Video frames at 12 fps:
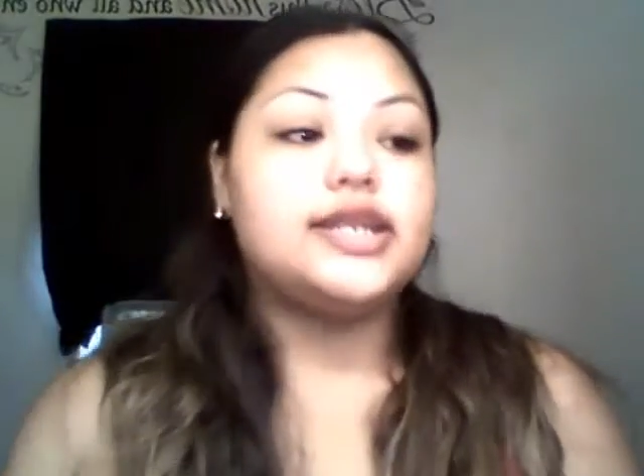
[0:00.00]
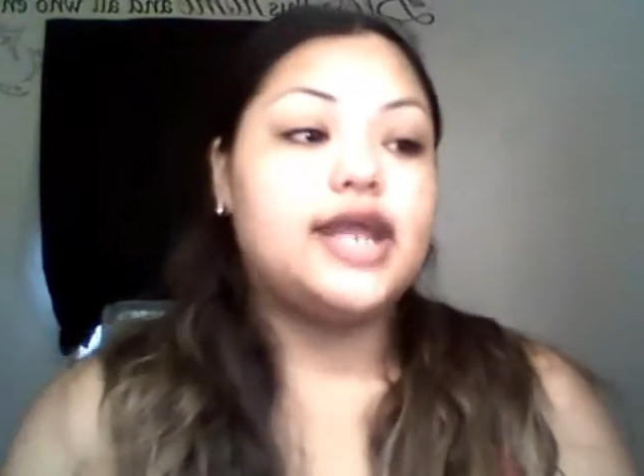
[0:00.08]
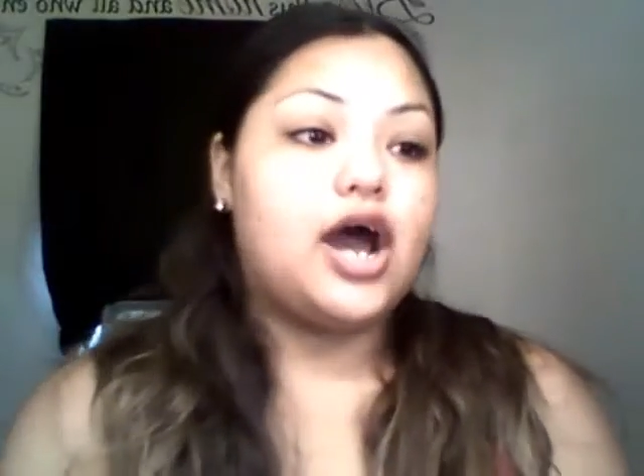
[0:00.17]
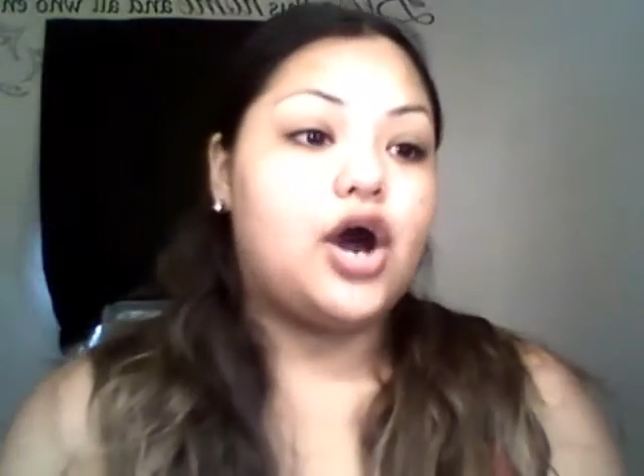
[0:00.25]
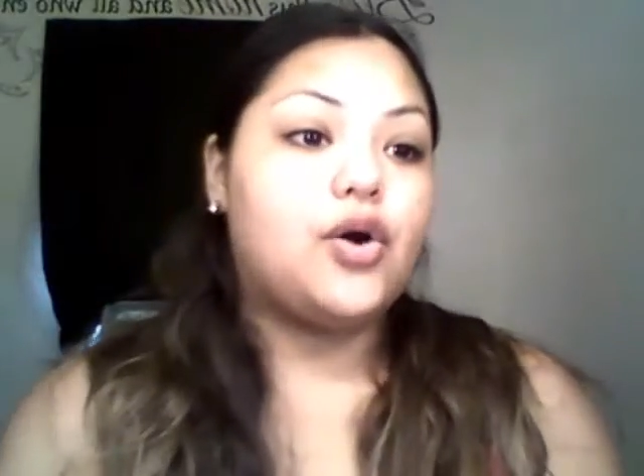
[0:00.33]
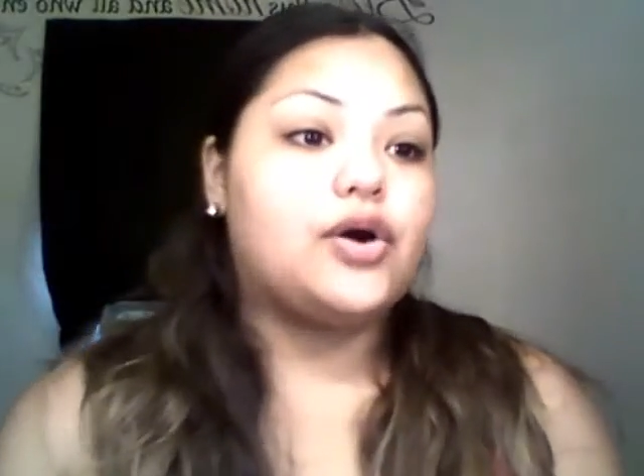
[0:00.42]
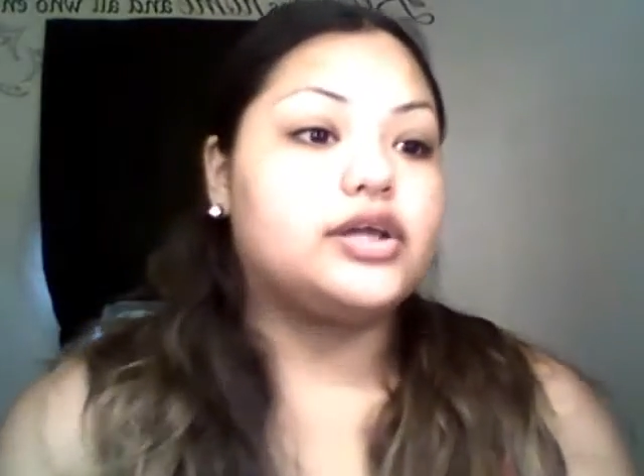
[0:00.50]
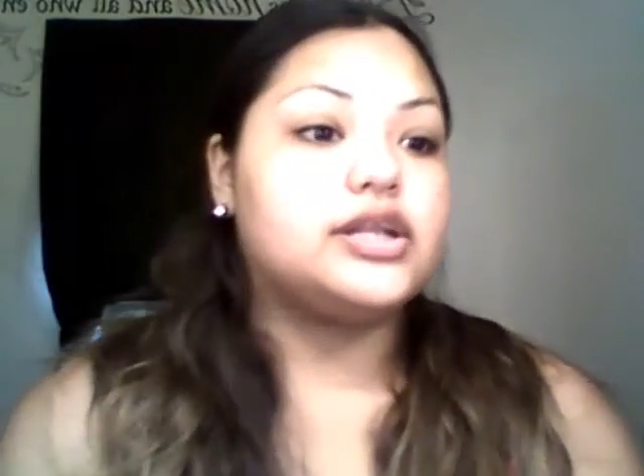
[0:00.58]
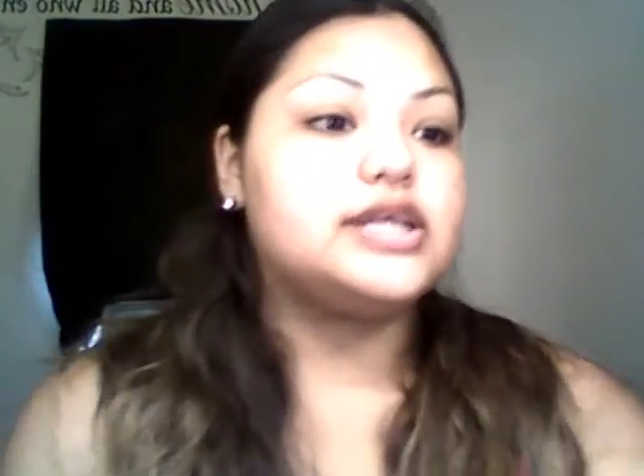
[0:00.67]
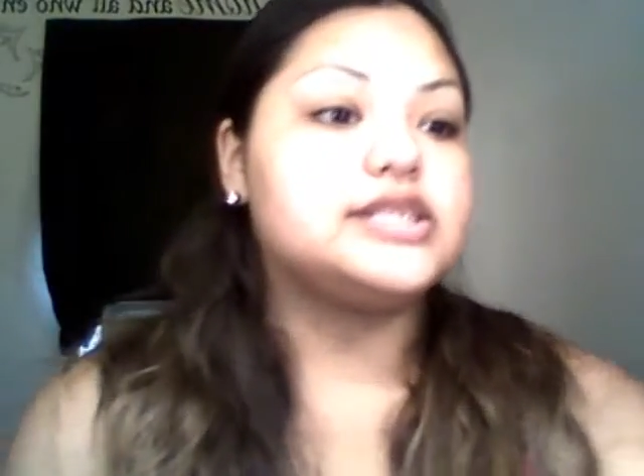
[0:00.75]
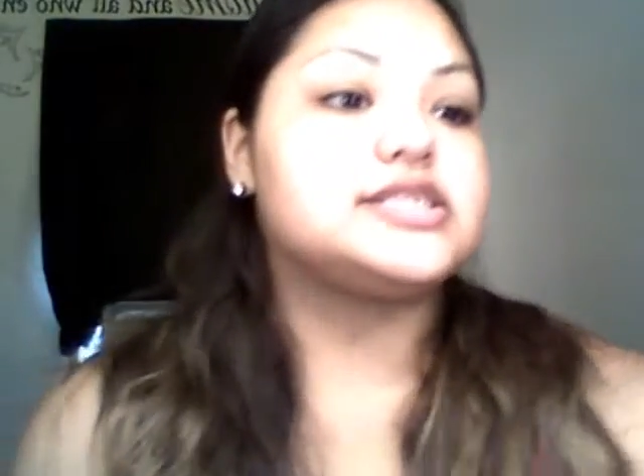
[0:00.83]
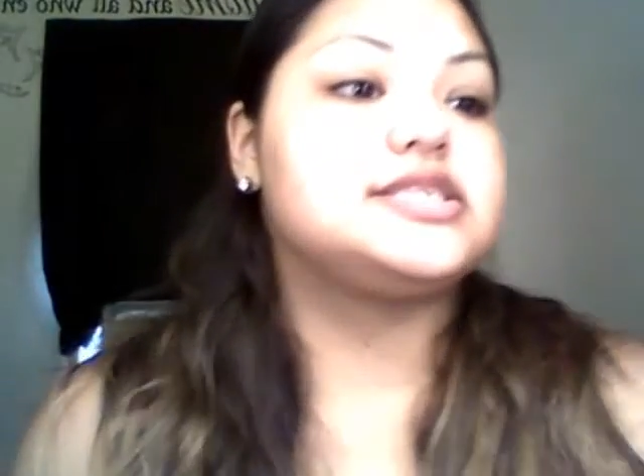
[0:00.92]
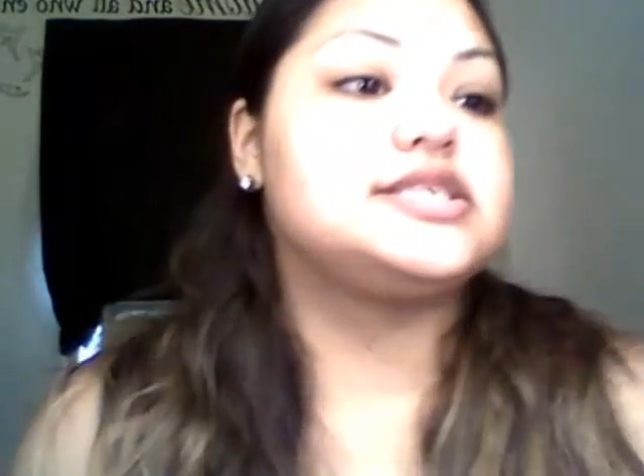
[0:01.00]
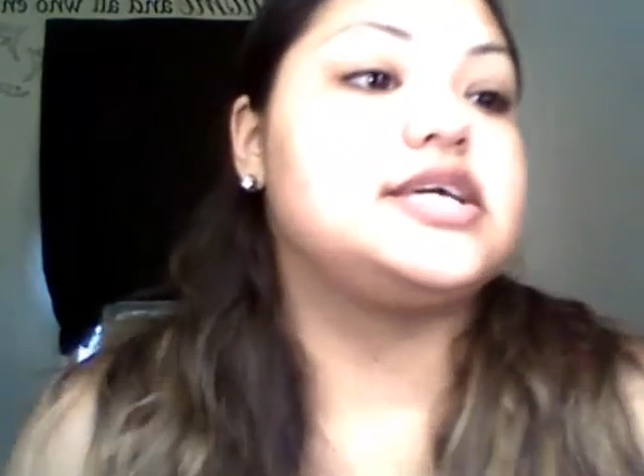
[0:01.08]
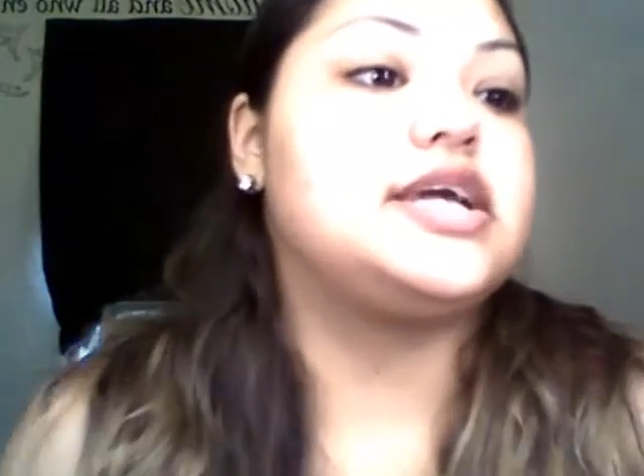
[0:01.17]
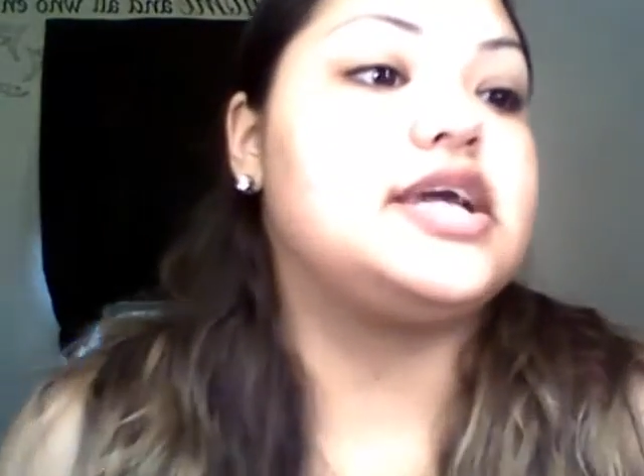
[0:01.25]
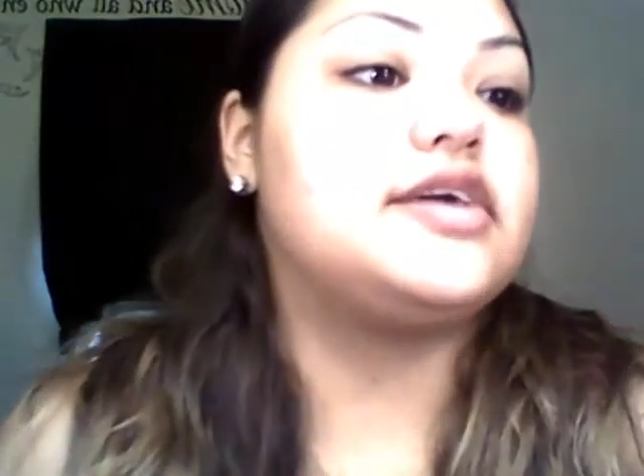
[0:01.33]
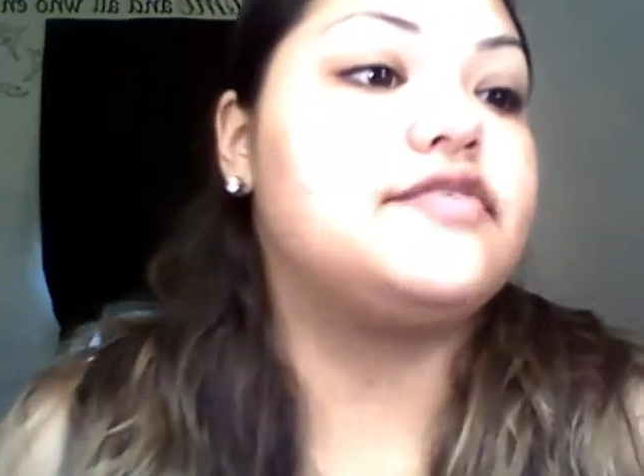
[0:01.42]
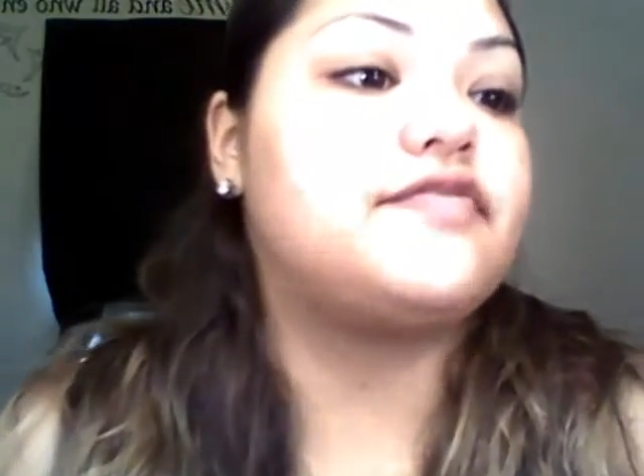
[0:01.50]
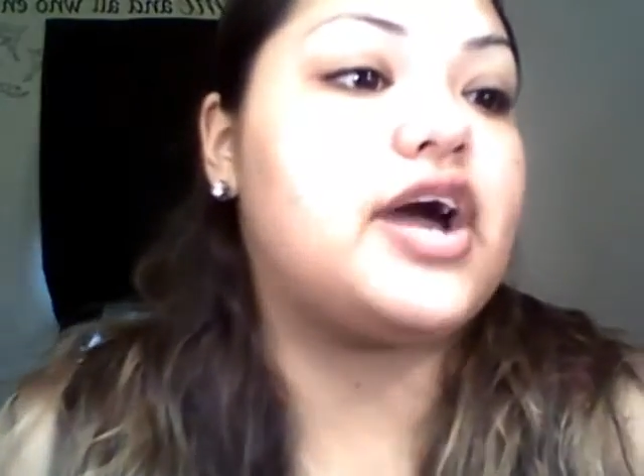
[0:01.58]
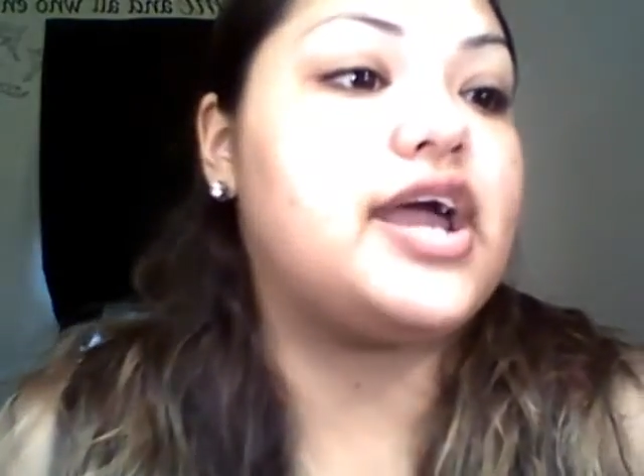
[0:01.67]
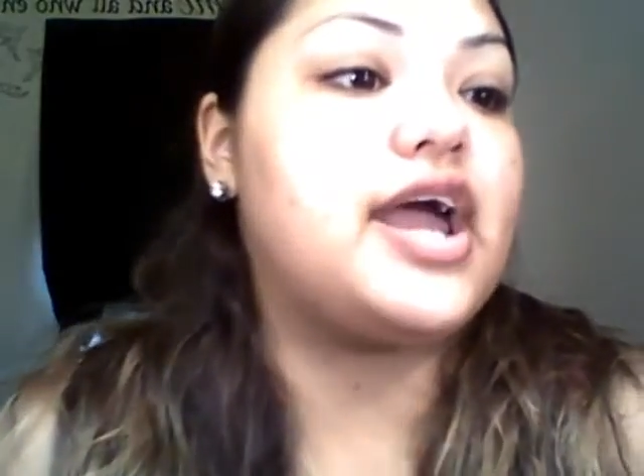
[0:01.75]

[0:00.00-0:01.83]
Now, let's see if I